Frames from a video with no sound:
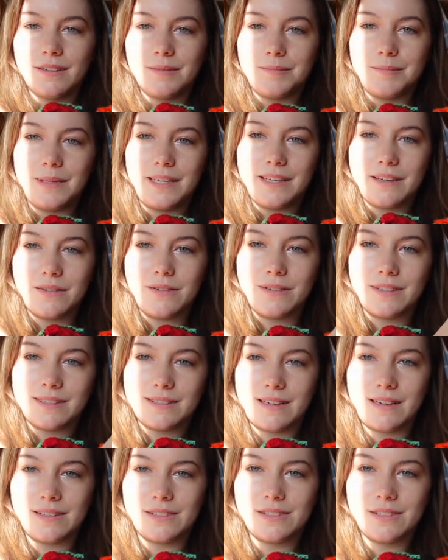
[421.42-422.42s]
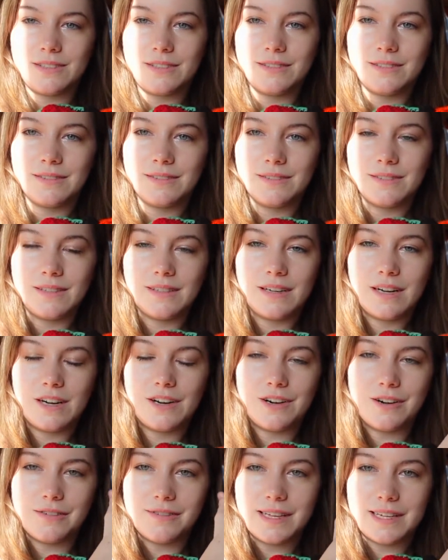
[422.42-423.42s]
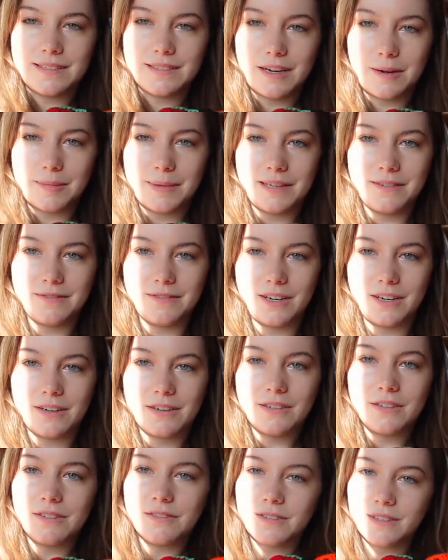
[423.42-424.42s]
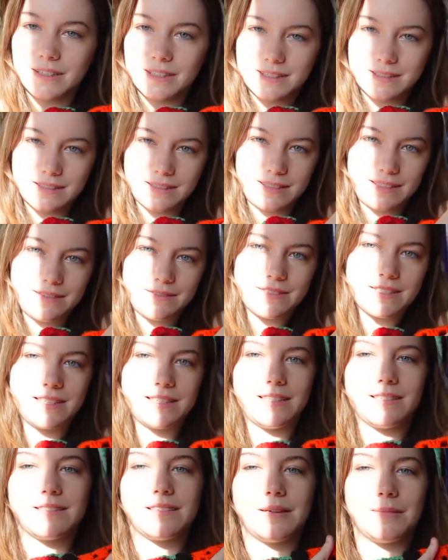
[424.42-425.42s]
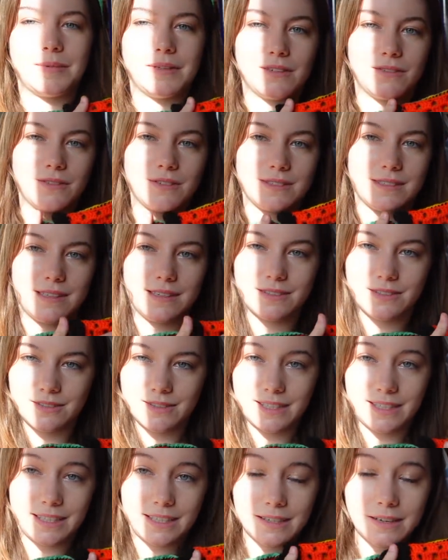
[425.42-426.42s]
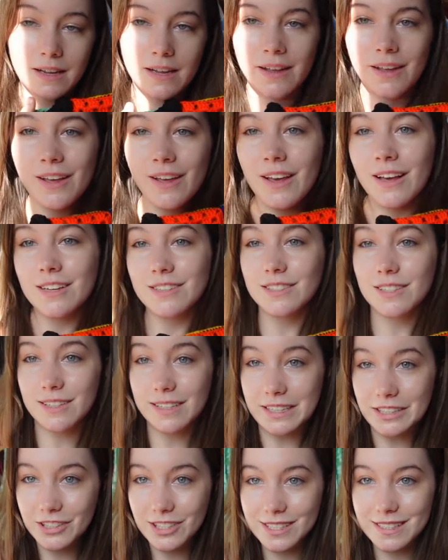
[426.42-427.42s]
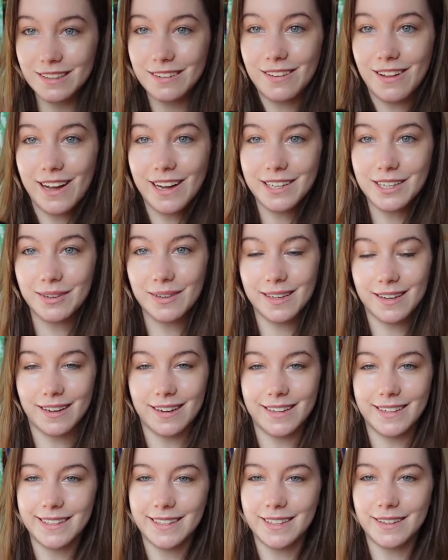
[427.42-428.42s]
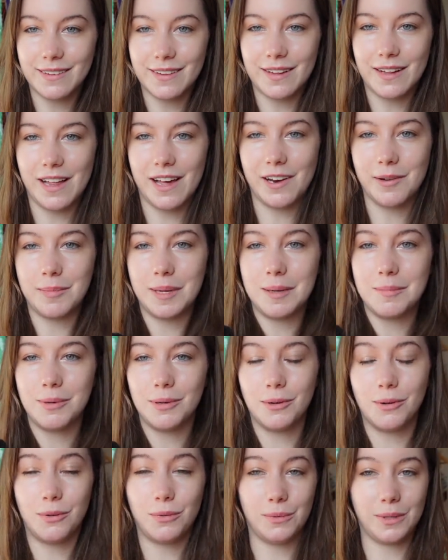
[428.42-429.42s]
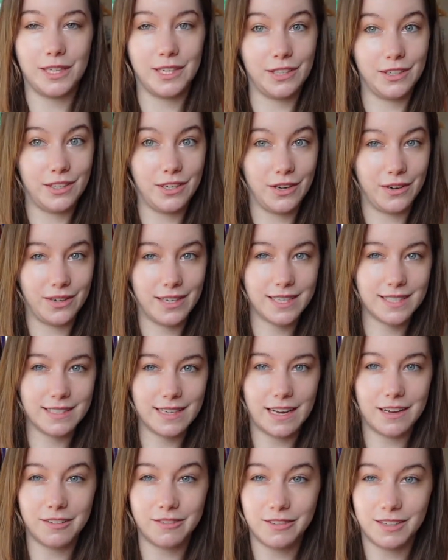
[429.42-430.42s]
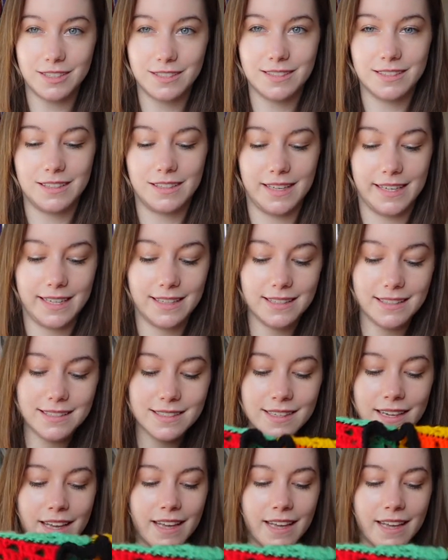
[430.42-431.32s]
being horizontal, or they start being vertical for the sleeves and they start being horizontal here. So there's just a lot going on here that a lot of people wouldn't notice at first glance.